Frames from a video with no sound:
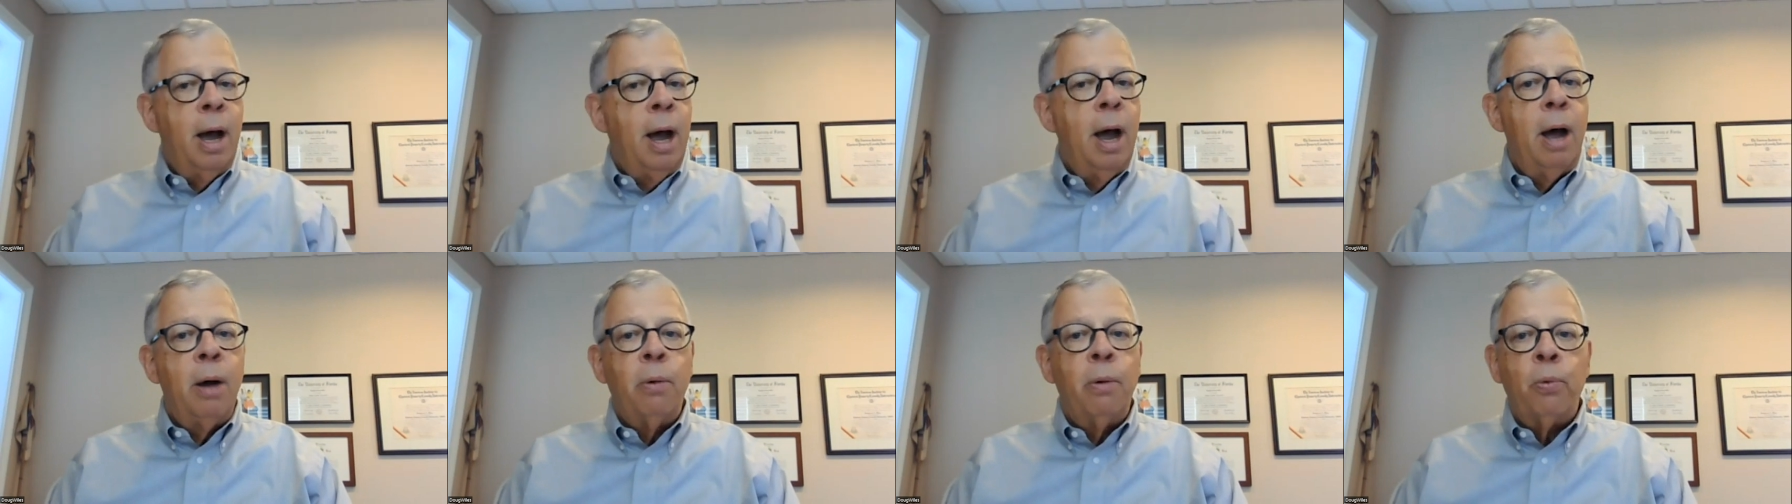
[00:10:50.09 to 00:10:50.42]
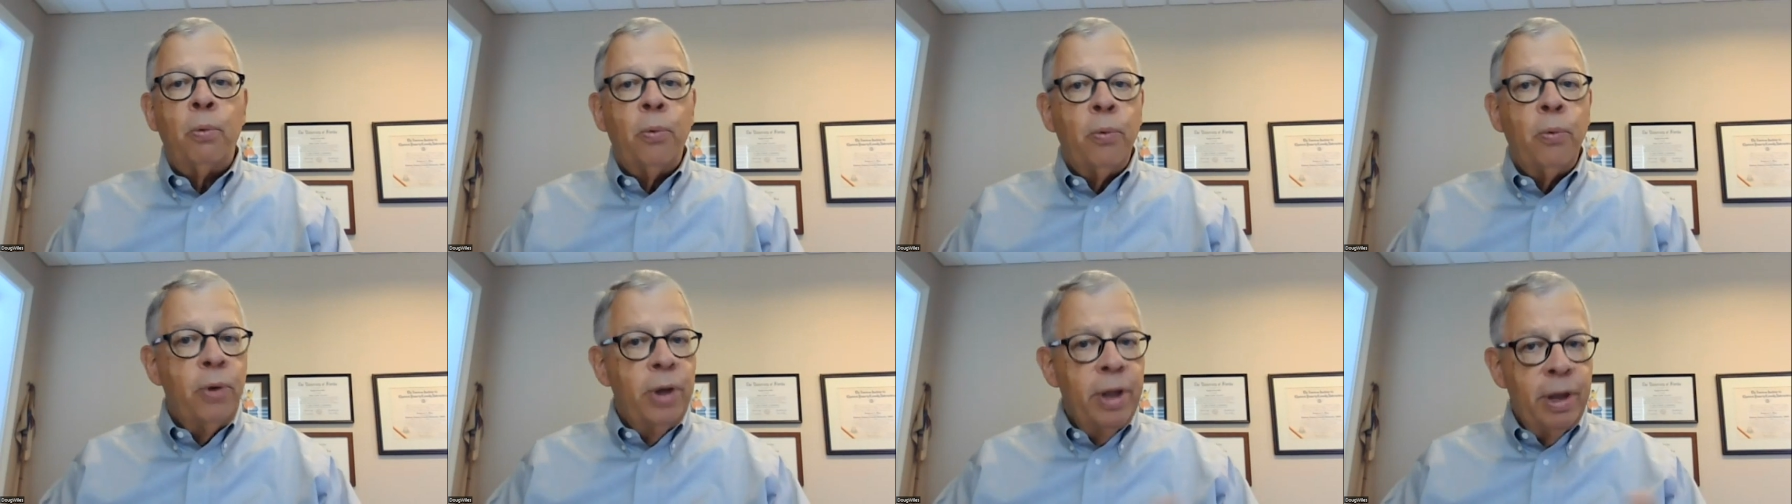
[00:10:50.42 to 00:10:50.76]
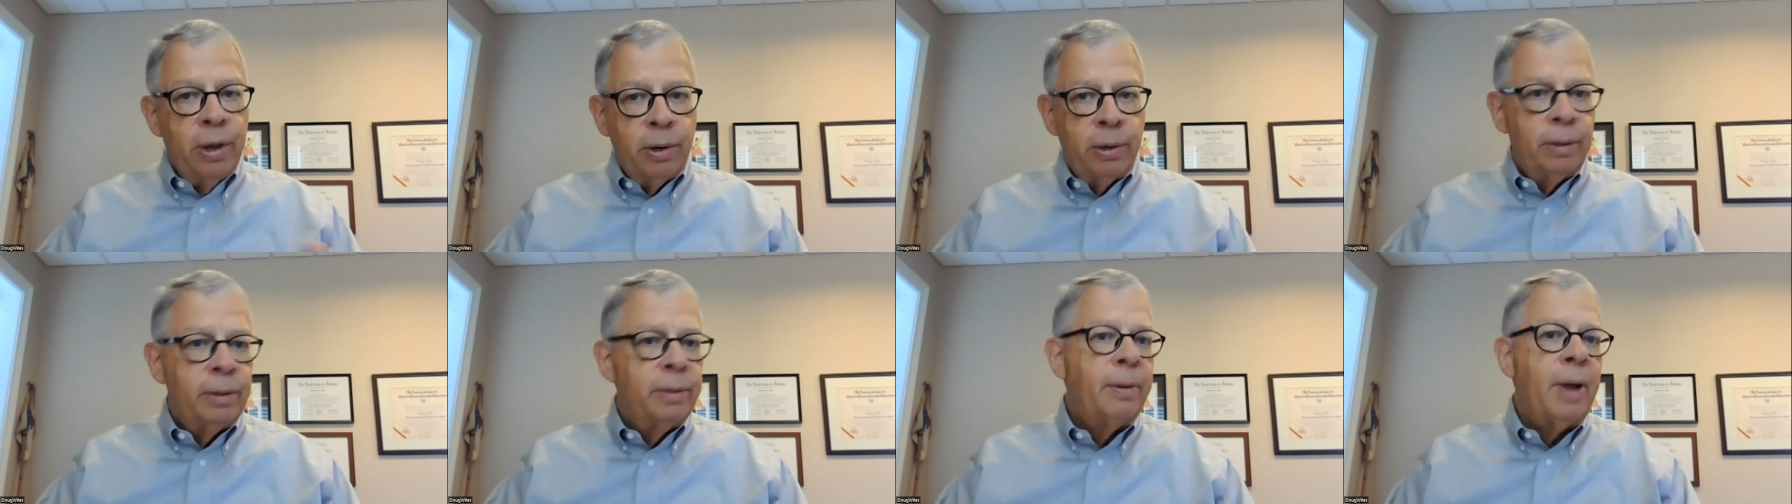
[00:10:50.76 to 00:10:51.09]
a
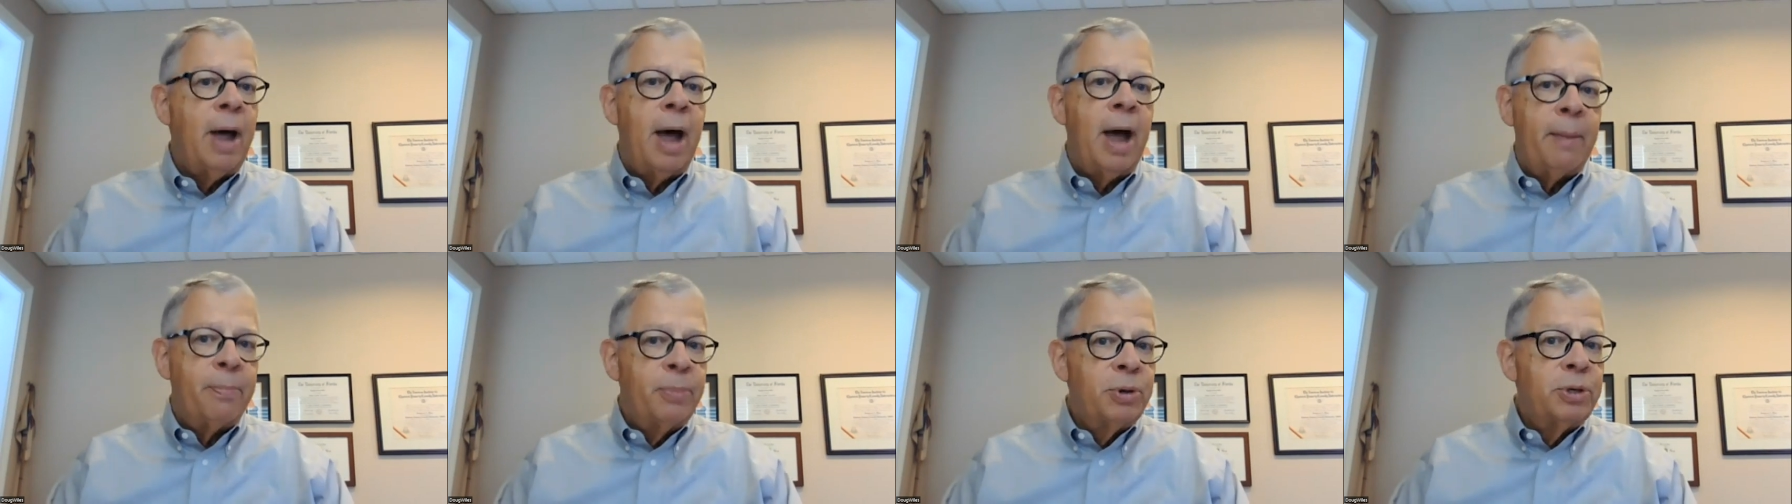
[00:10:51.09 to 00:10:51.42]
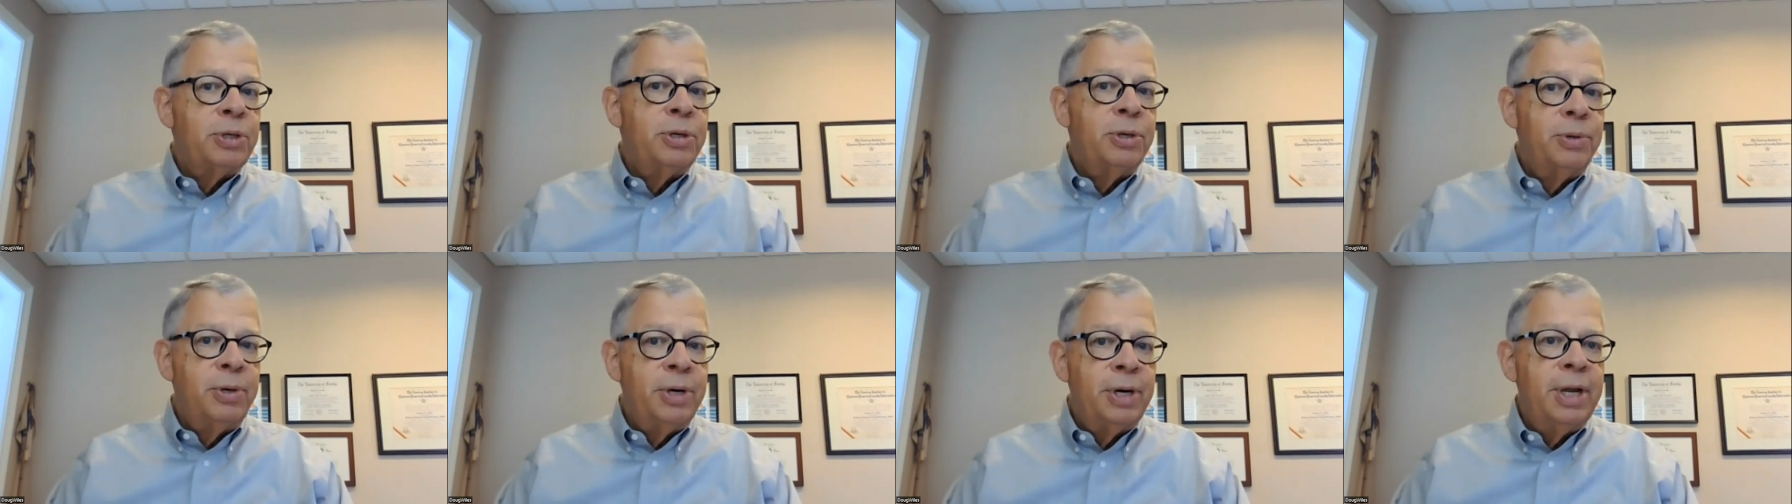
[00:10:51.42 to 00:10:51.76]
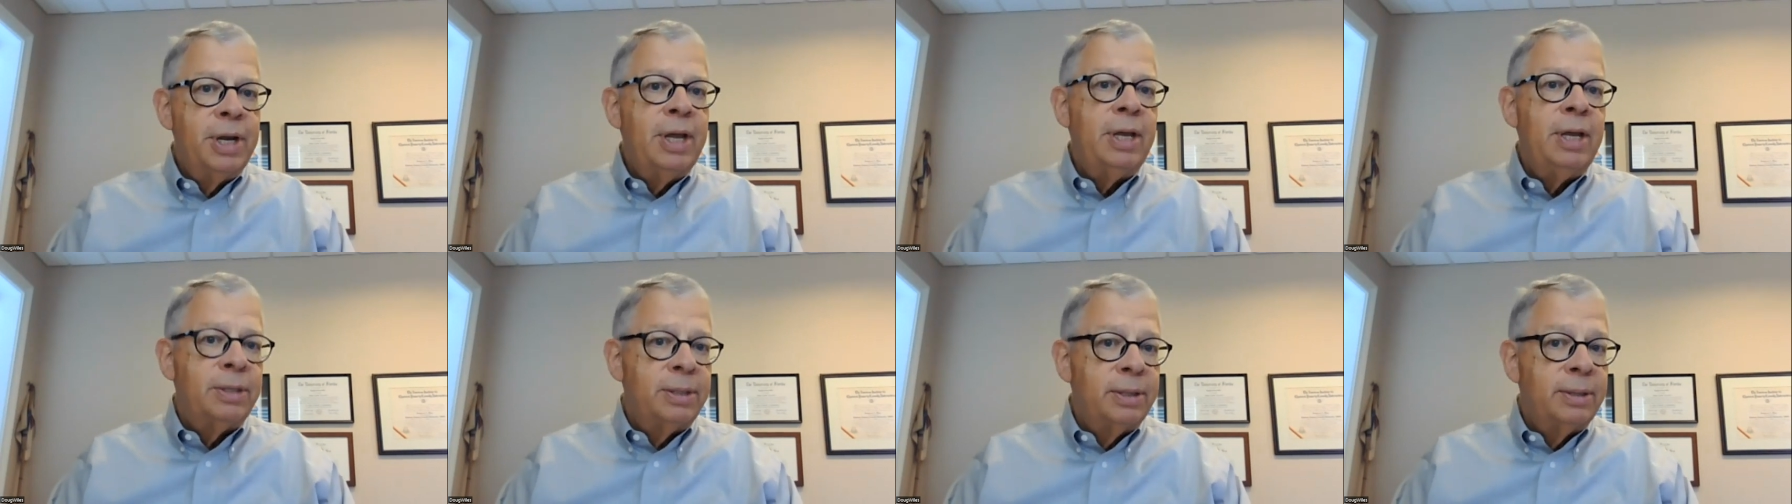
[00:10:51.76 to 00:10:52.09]
real
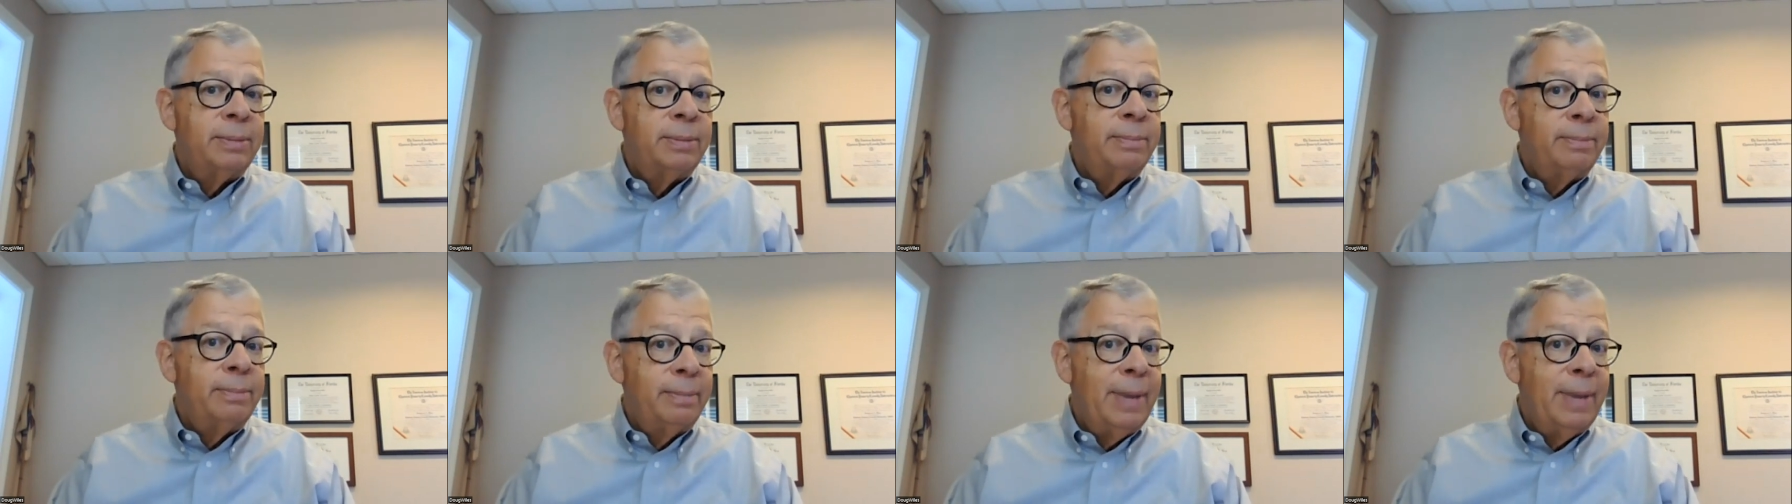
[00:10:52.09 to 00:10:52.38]
opportunity to